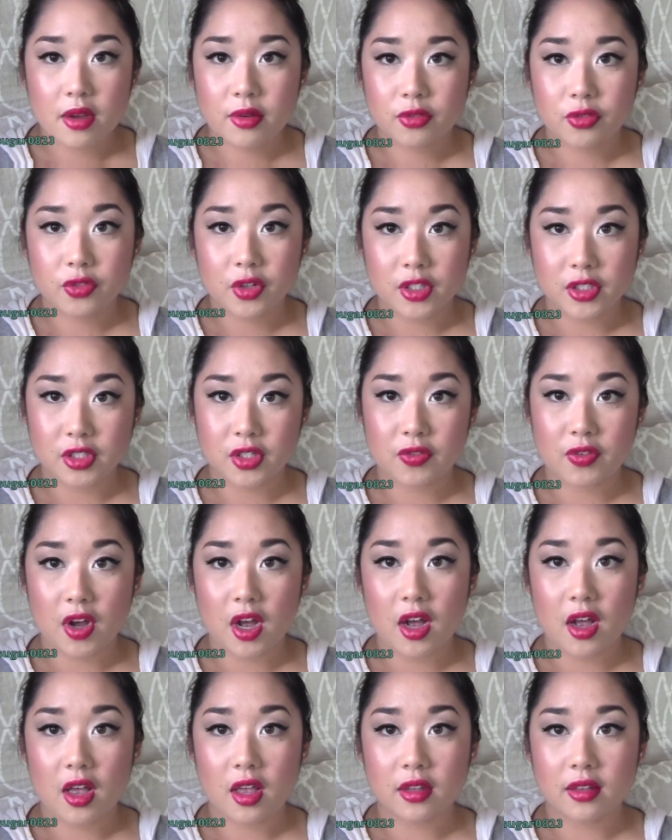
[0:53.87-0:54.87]
first of
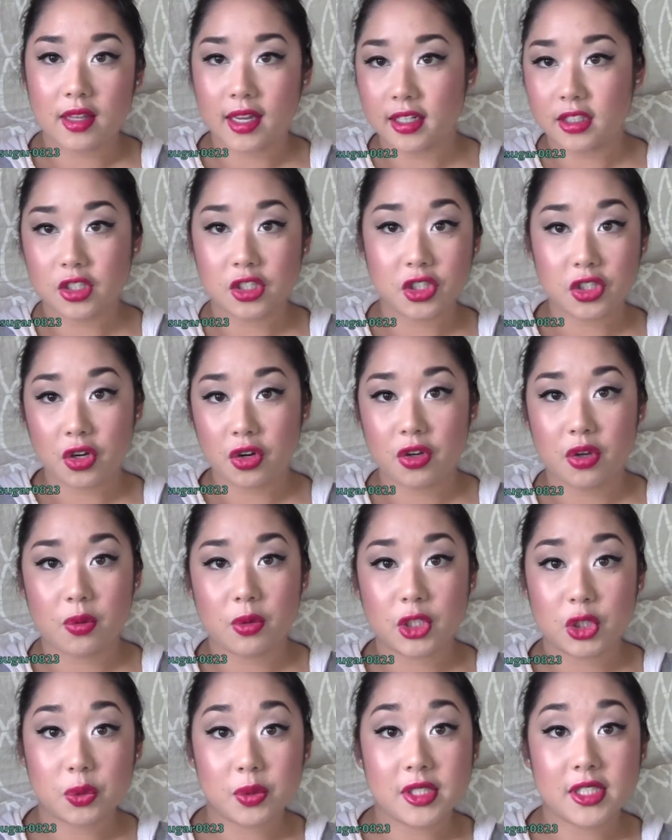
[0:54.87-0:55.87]
all like to show you
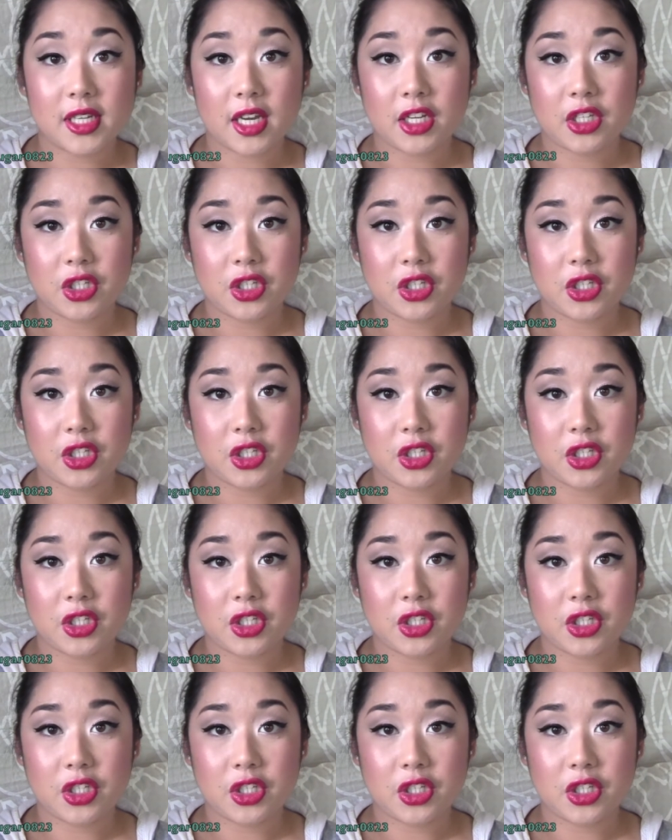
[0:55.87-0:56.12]
which ones I